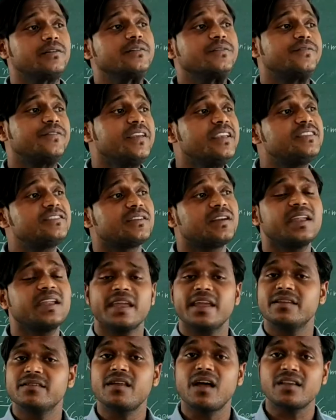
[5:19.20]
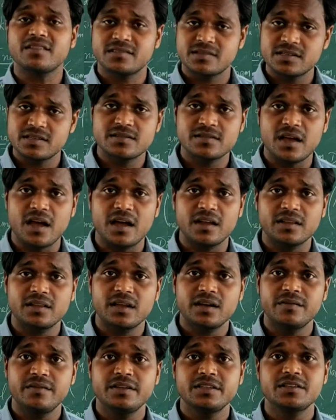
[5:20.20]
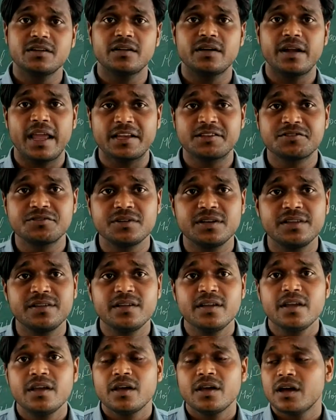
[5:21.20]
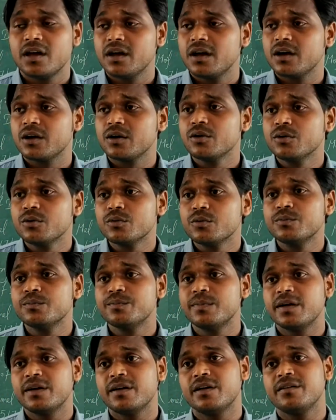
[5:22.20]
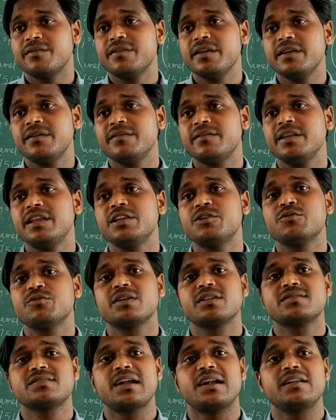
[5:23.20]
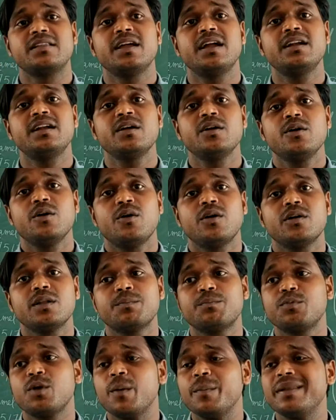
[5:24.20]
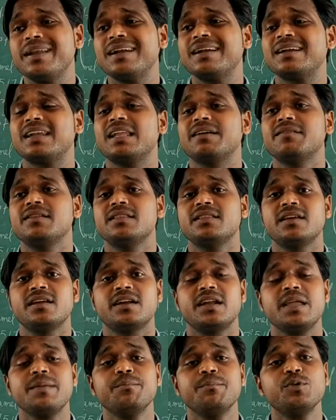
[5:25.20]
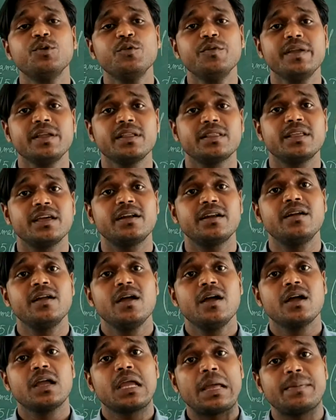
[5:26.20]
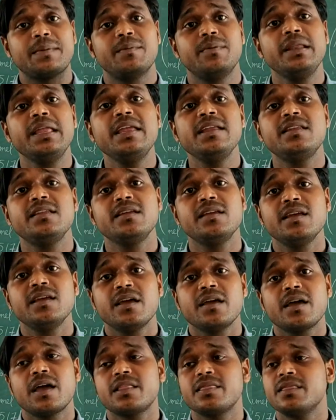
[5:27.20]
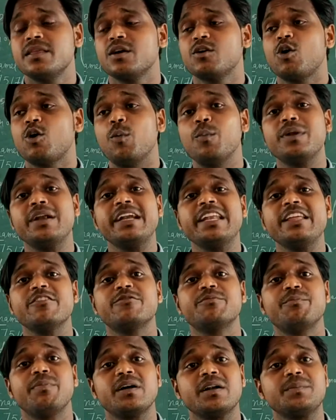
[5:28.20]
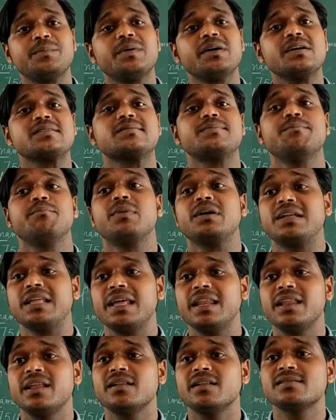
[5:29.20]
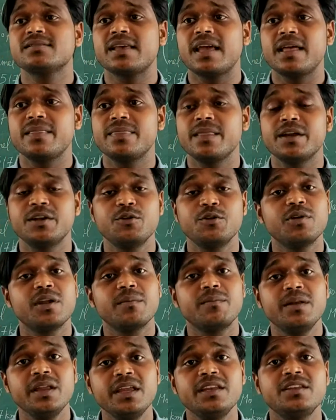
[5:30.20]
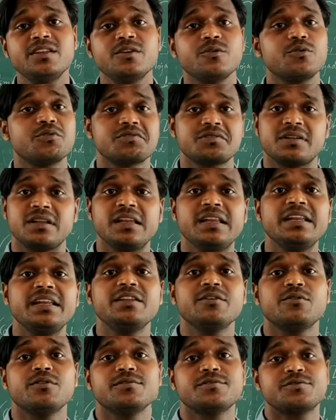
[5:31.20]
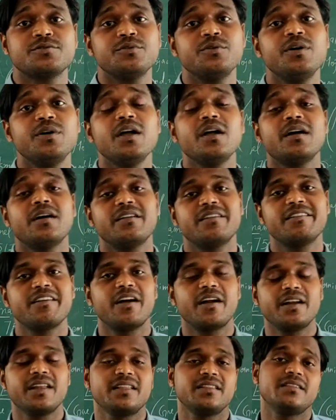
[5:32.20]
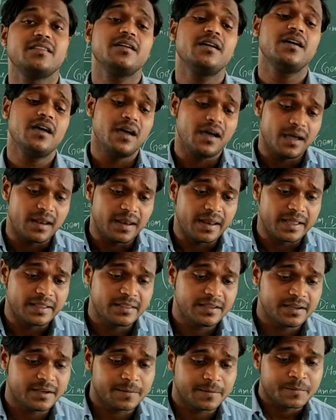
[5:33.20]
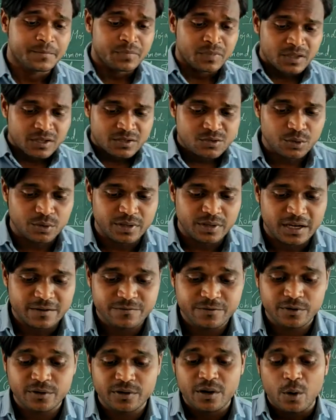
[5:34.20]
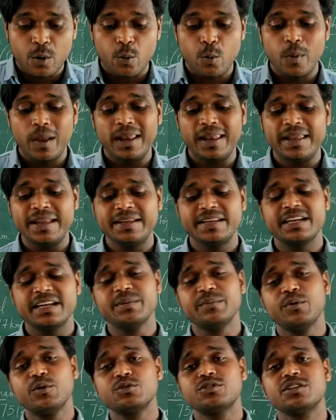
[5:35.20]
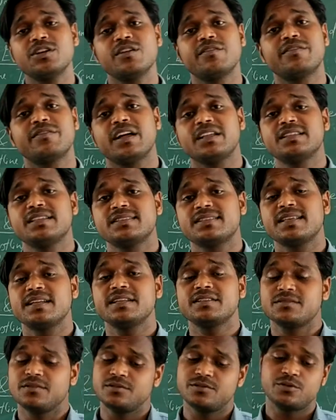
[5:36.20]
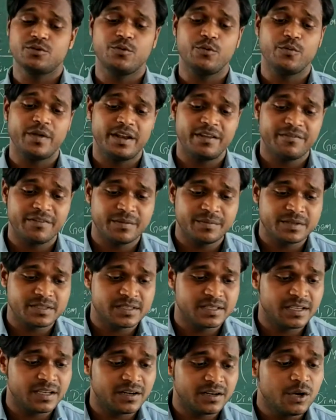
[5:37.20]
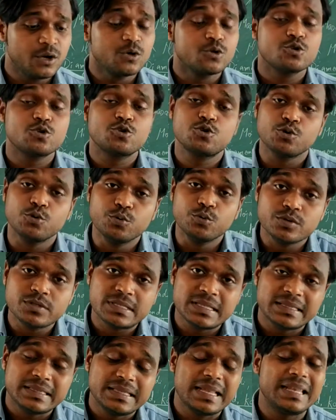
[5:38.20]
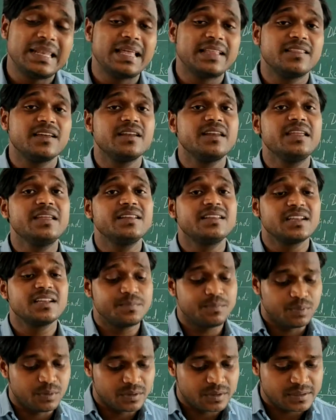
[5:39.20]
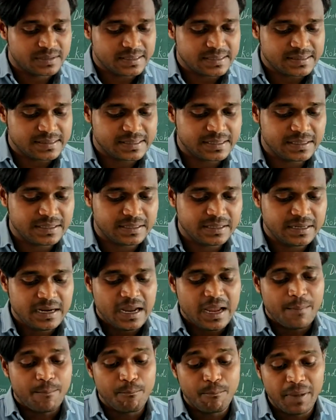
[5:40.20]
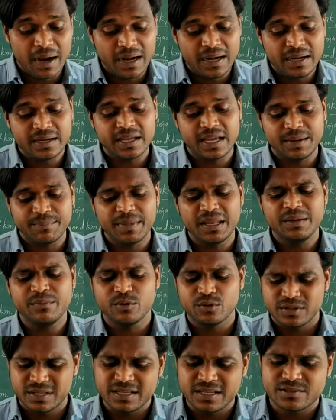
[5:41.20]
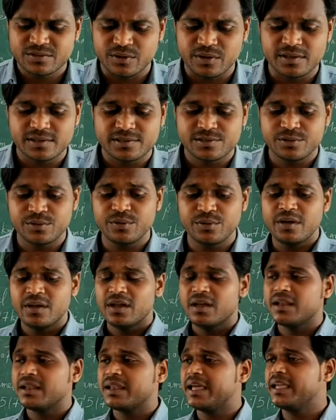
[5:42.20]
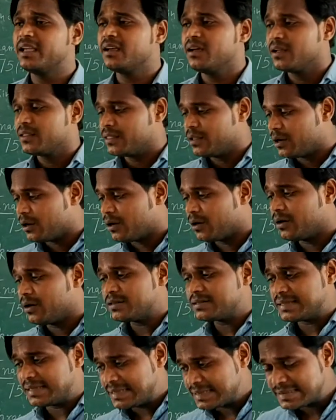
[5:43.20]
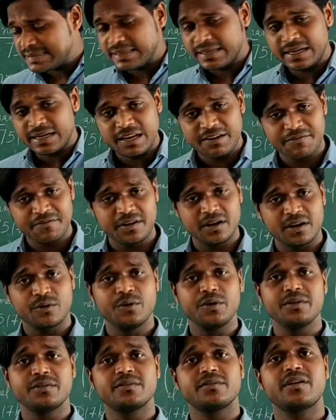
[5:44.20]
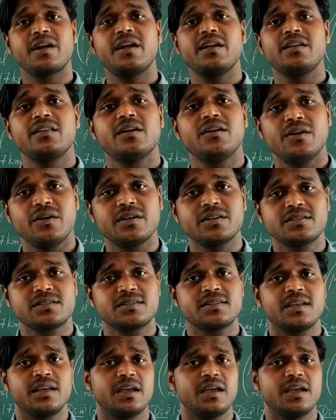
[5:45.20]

featuring industries are there, which are actually we need to understand that on a prominent level they are improving their capability and the commutative purpose, materials, and their durability, originality also regarding the leather. So therefore well knitted mojadi of Rajasthan is also very famous here. Shoes, then leather knitted purses here, belt, and many more things also. Like the horse is there. If you are going to ride the horse,